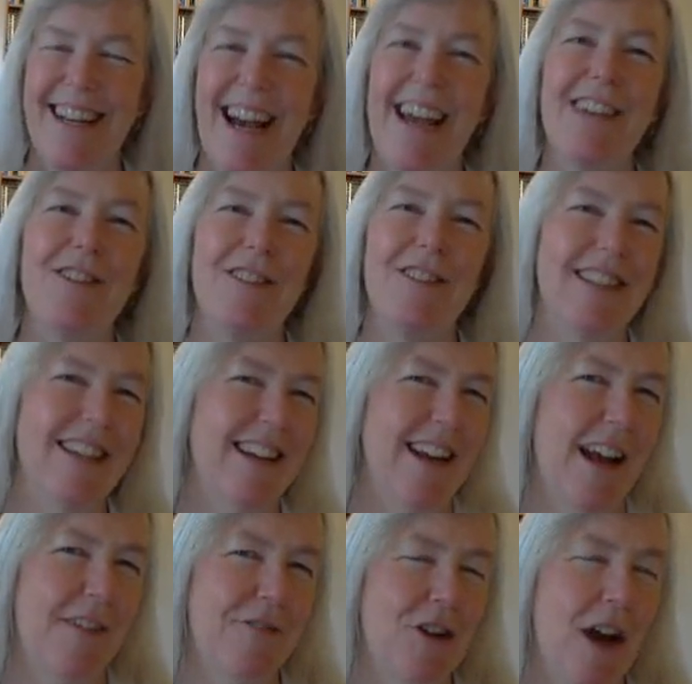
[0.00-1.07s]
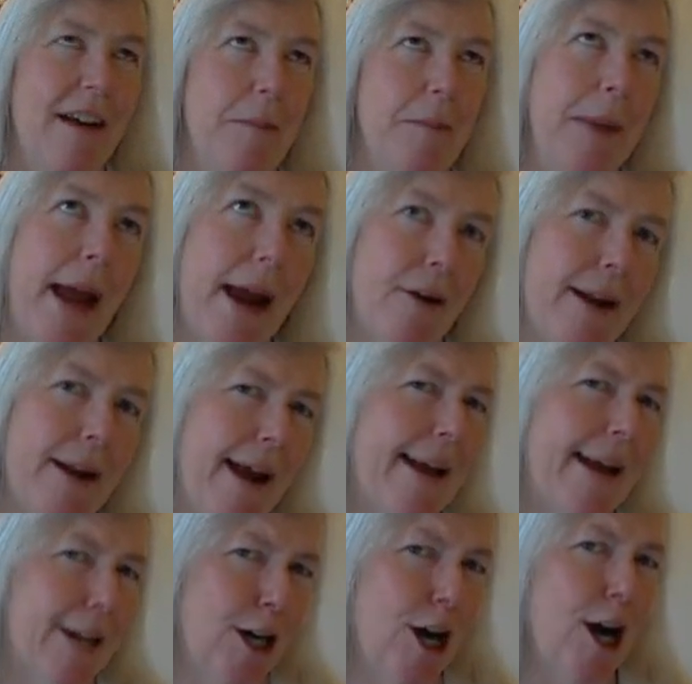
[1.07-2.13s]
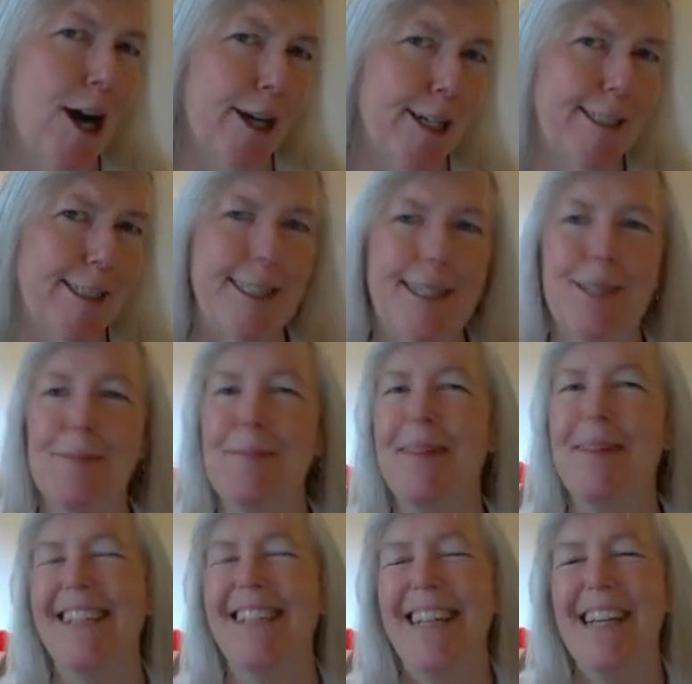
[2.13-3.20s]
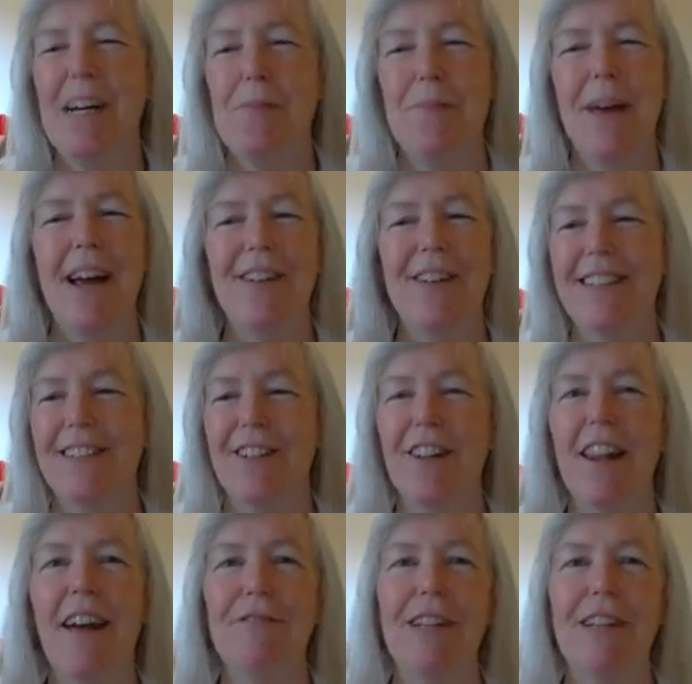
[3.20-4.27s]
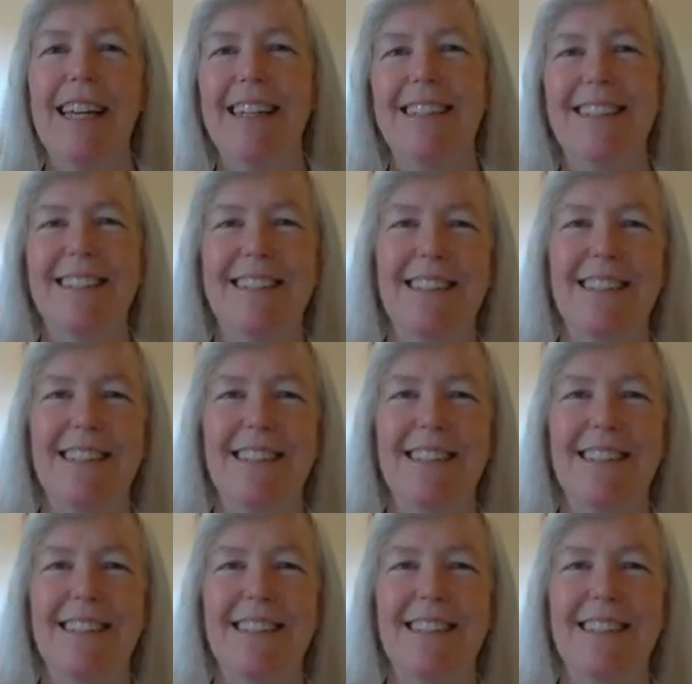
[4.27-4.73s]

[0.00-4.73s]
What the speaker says: I never had a parrot. I had a cockatiel, but parrots are lovely.